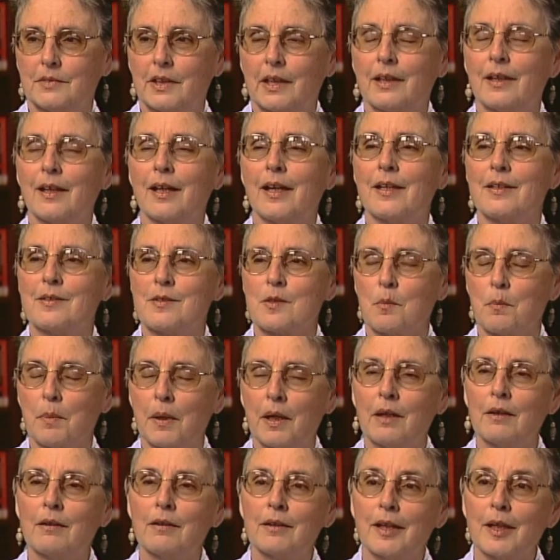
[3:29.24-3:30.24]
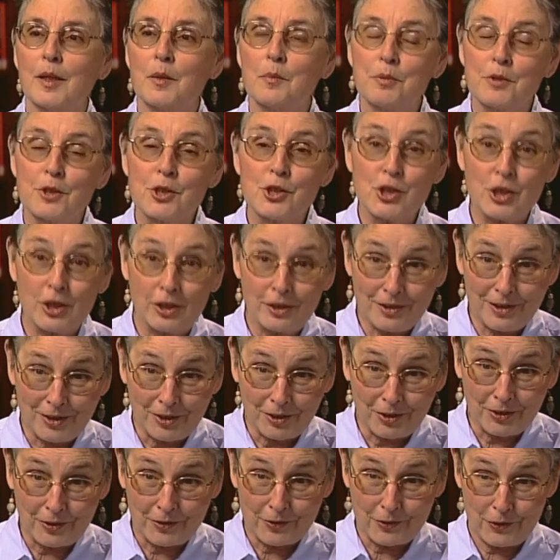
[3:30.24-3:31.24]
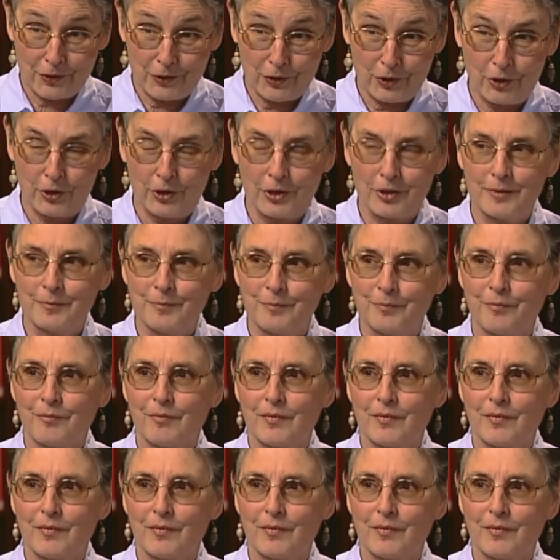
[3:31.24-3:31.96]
And as a parent, I appreciate their concern.